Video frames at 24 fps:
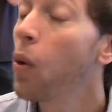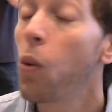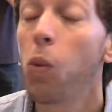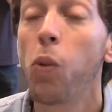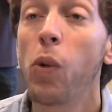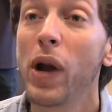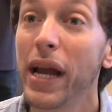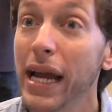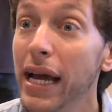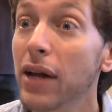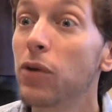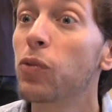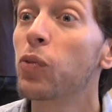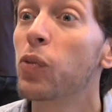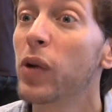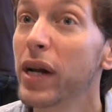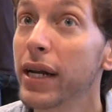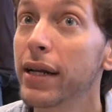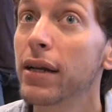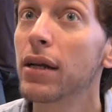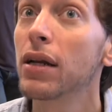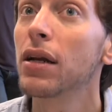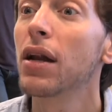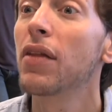We had
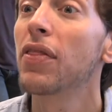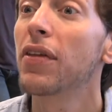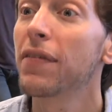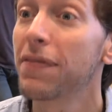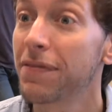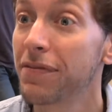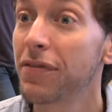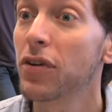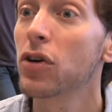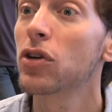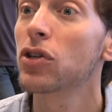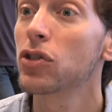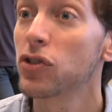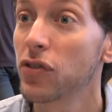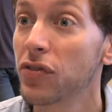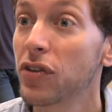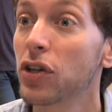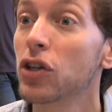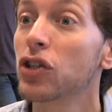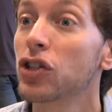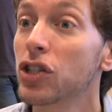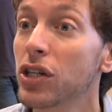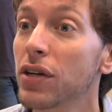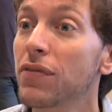written the first
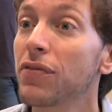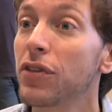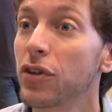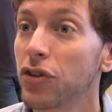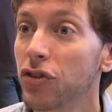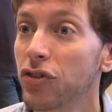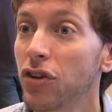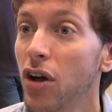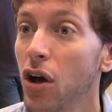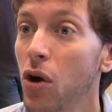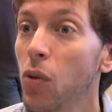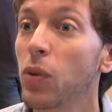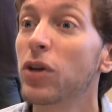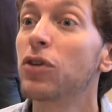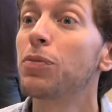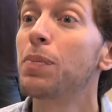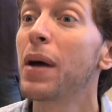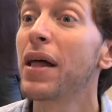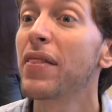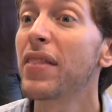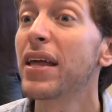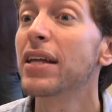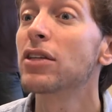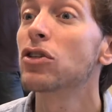version of the show, which
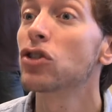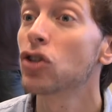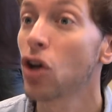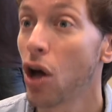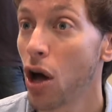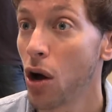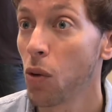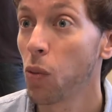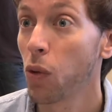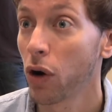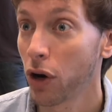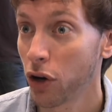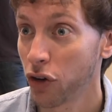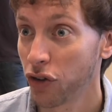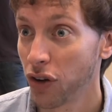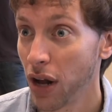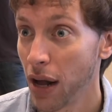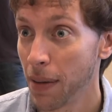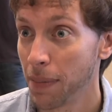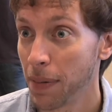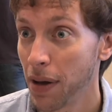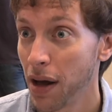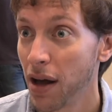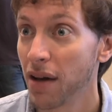Ben then saw a
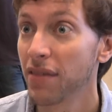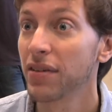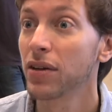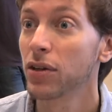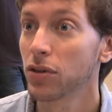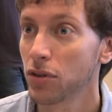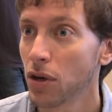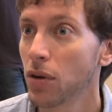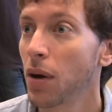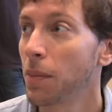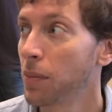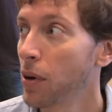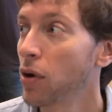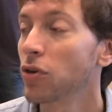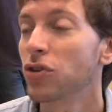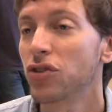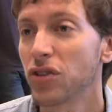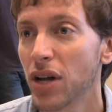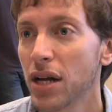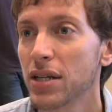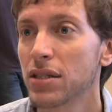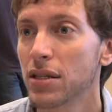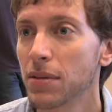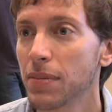workshop of and approached
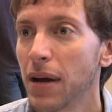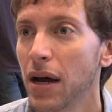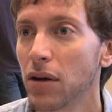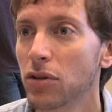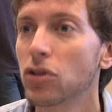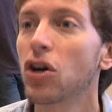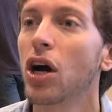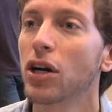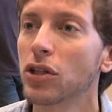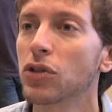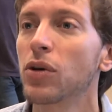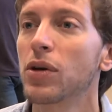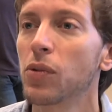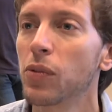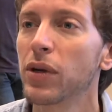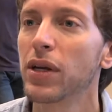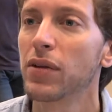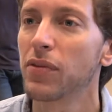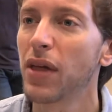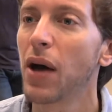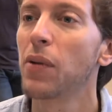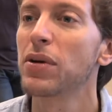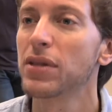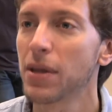us about, talked to
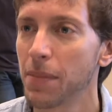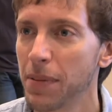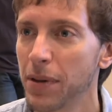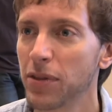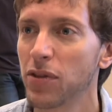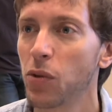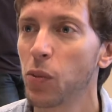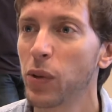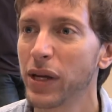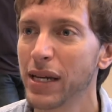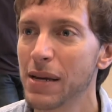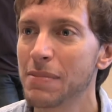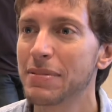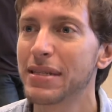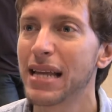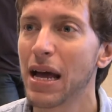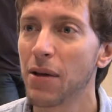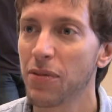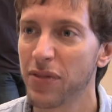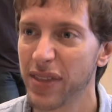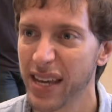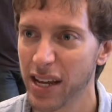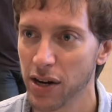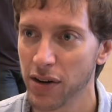it. that was up at the
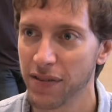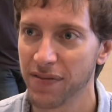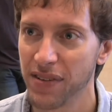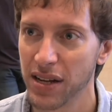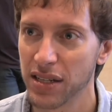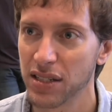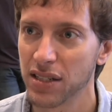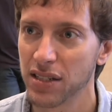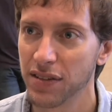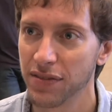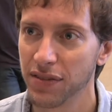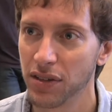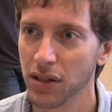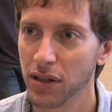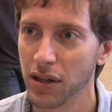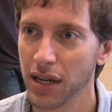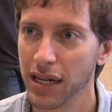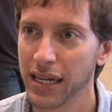Williamstown Theater Festival,